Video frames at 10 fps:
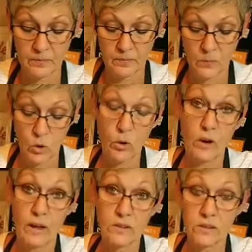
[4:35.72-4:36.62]
or
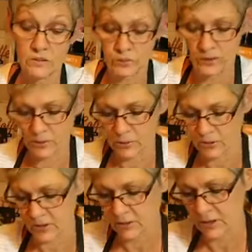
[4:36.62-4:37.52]
hand deliver it,
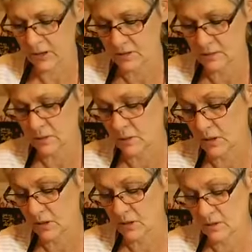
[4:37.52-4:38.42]
whichever the case may be.